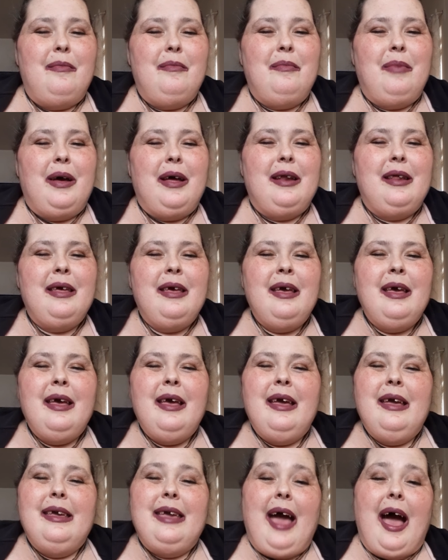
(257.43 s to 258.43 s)
But
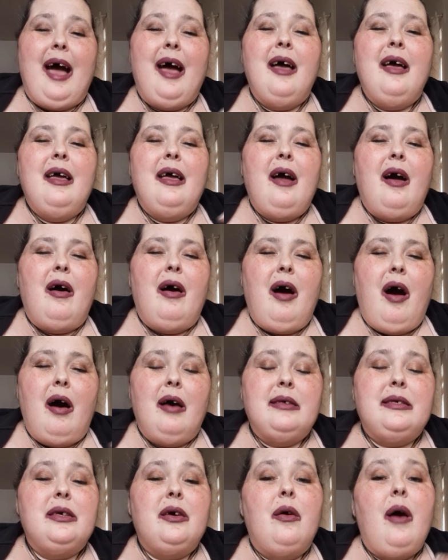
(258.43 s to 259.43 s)
yeah.
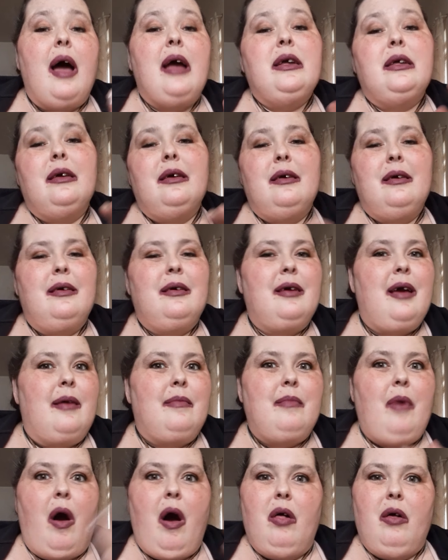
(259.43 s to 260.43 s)
Also,
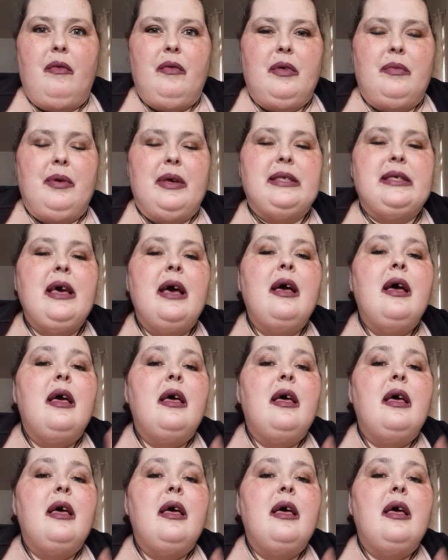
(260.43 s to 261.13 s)
I'm all over the place.